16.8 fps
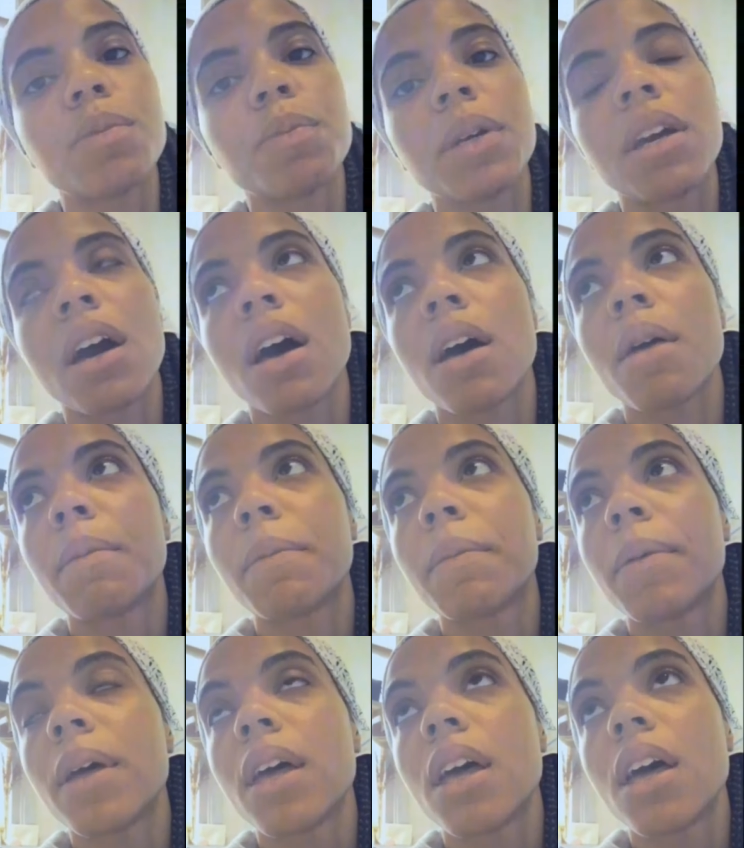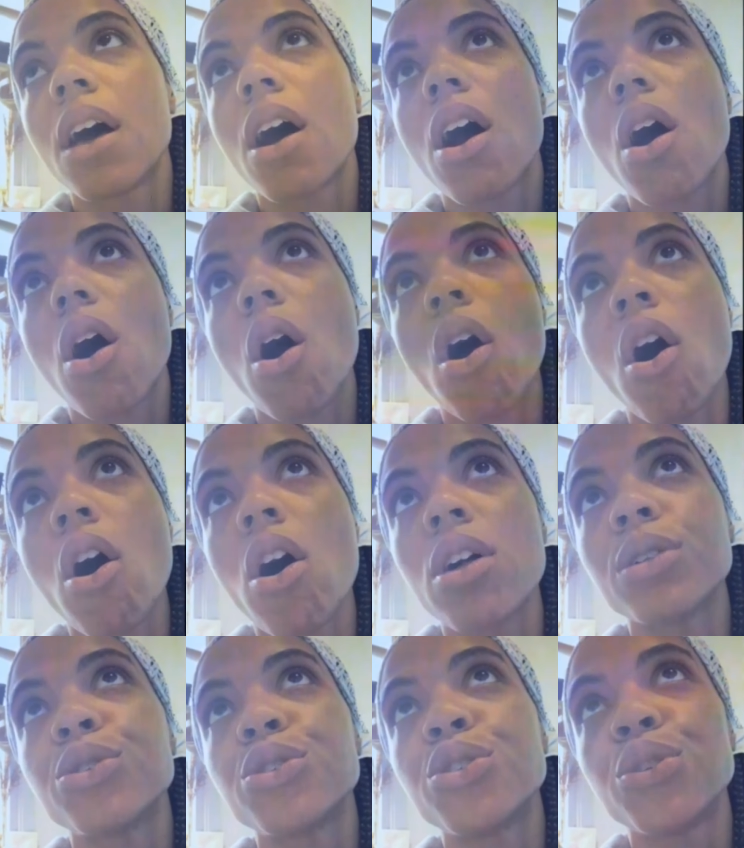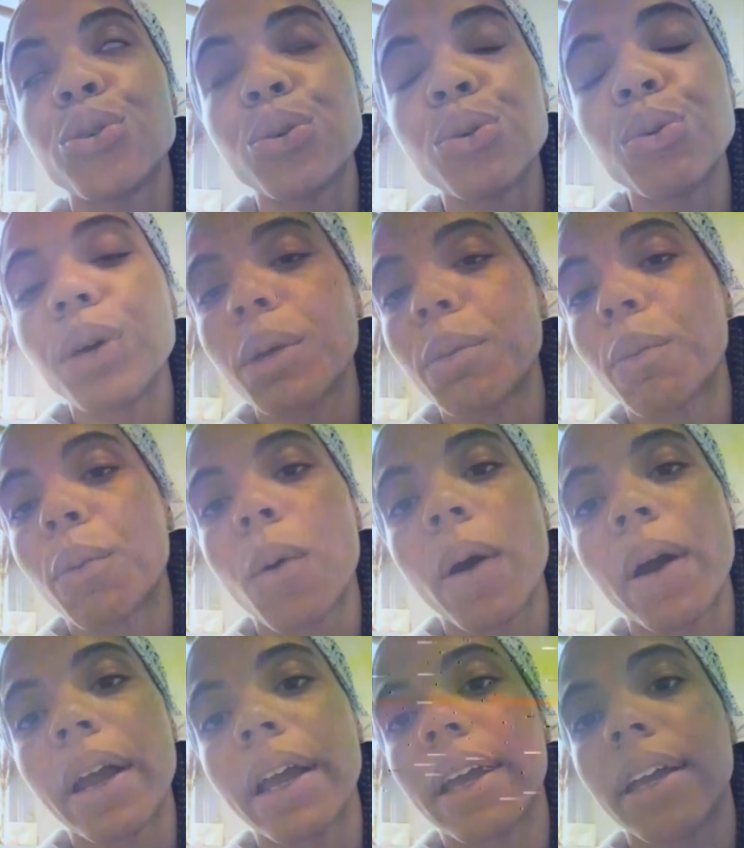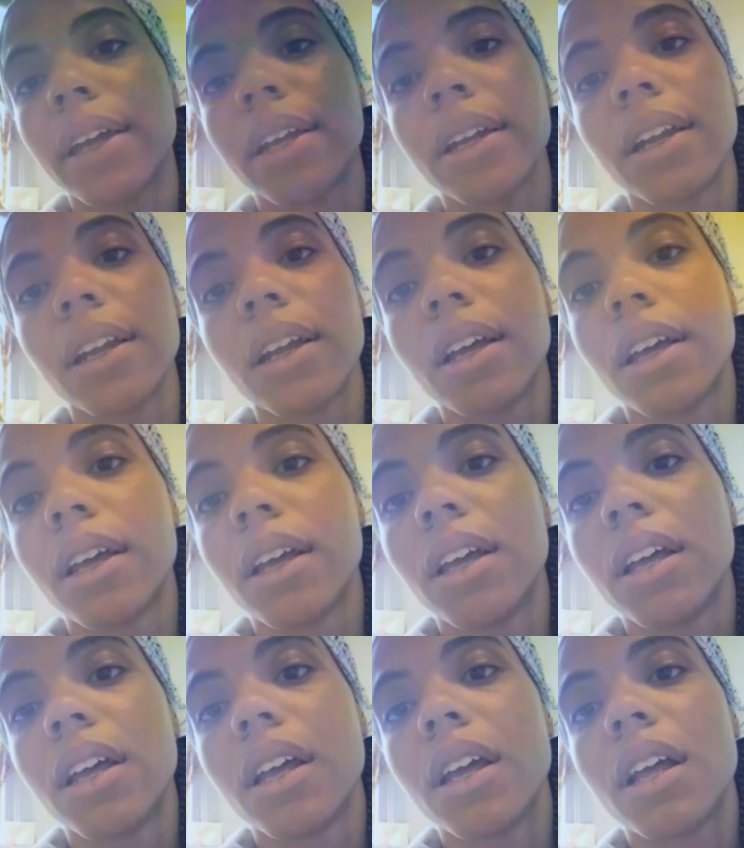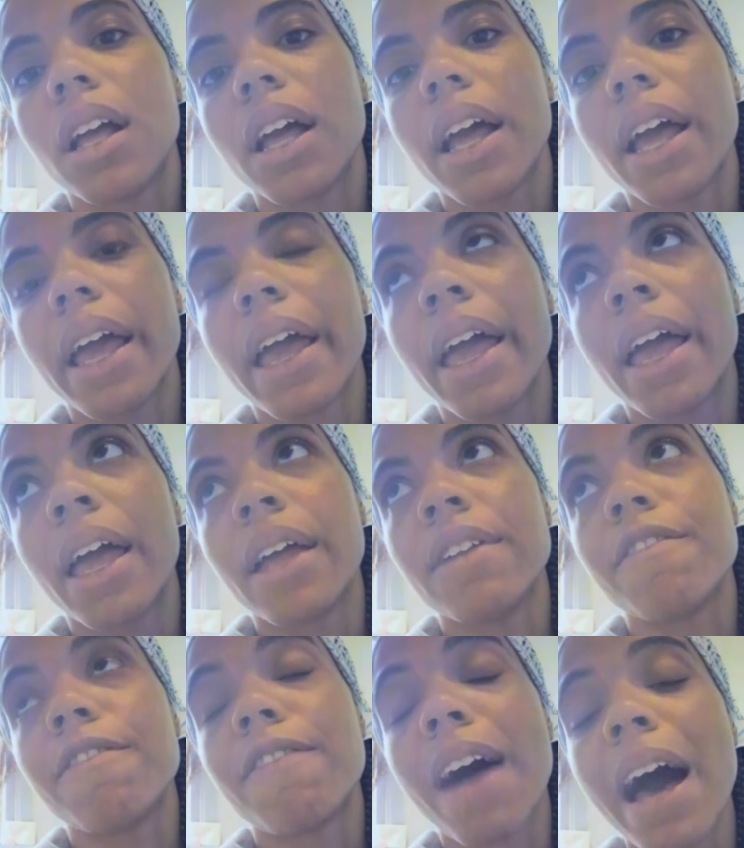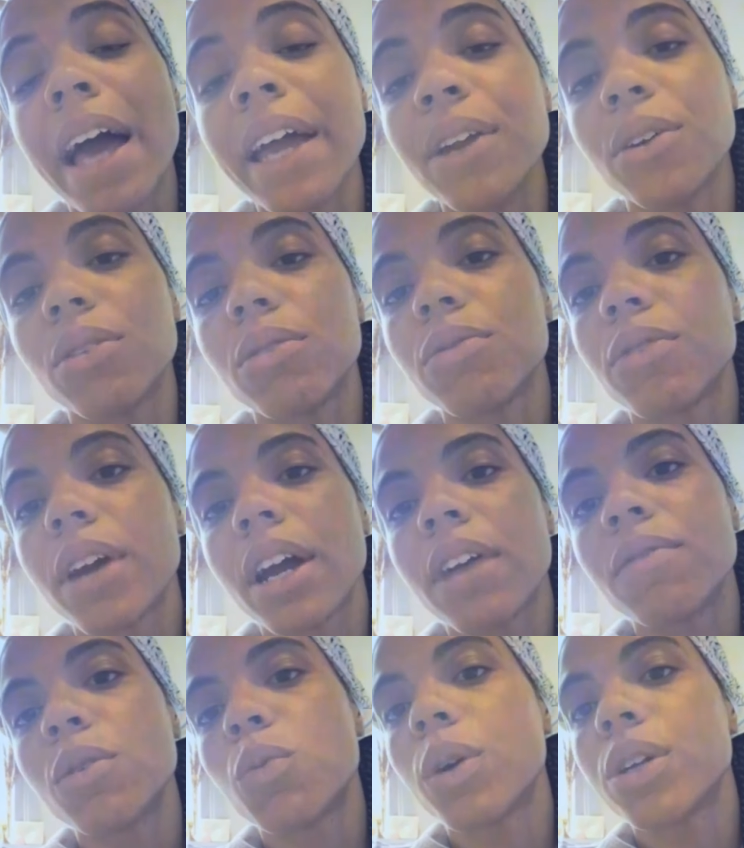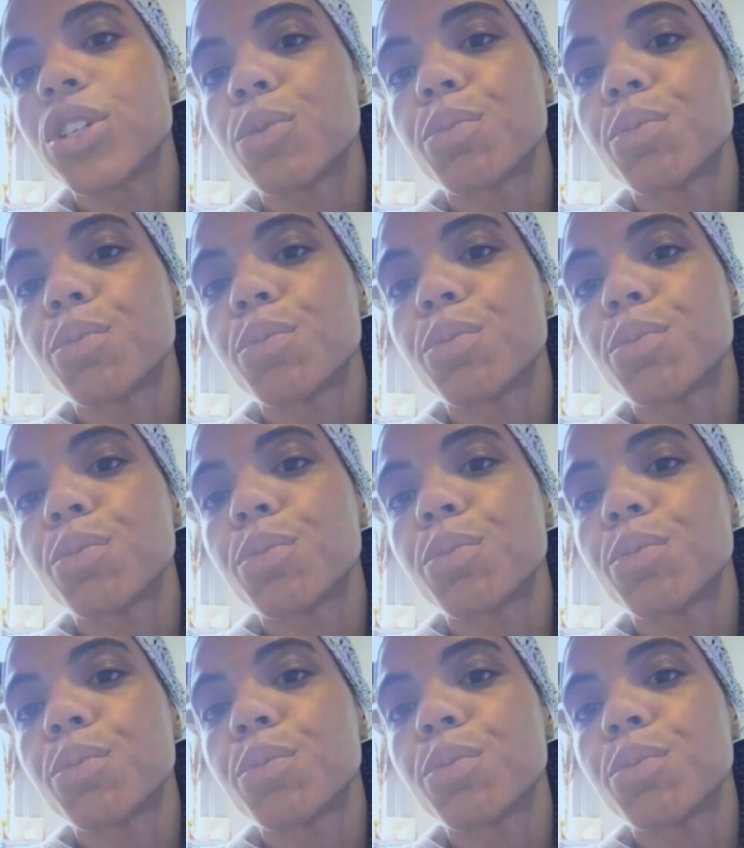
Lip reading: become all too important and vital for everyone to